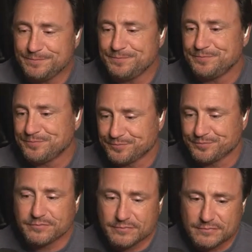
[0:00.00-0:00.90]
like,
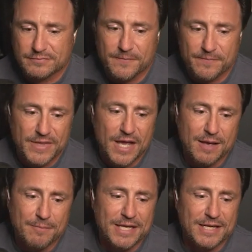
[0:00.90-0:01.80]
iffy. Um,
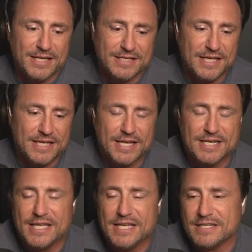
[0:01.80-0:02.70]
I mean, it ne- it
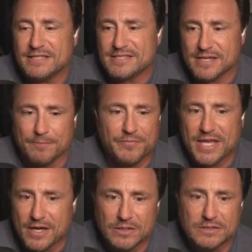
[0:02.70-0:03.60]
needed
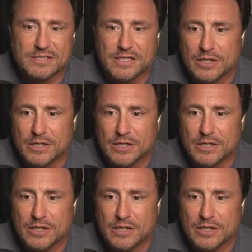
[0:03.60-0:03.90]
something else.